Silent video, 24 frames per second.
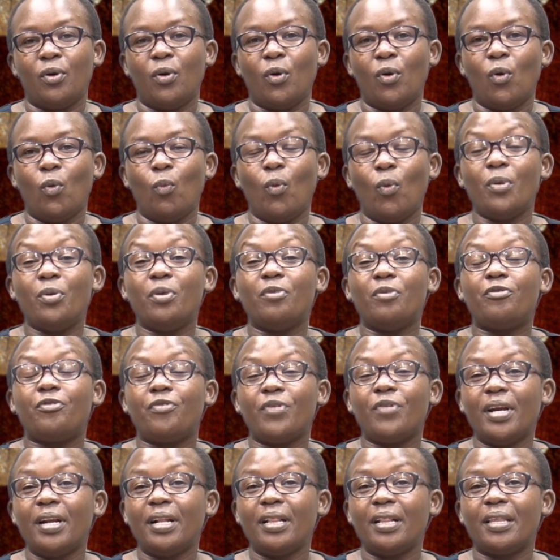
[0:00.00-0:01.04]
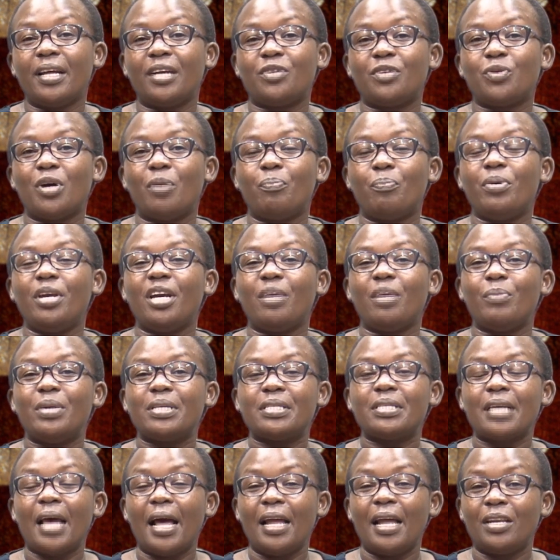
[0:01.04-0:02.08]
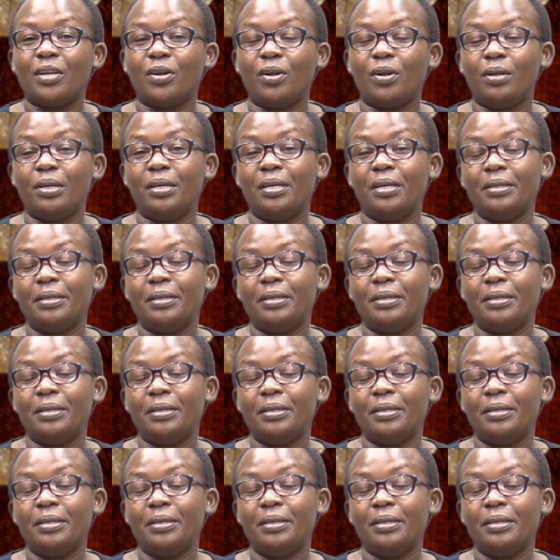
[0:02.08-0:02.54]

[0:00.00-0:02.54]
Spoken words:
when we feel that we are being mishandled,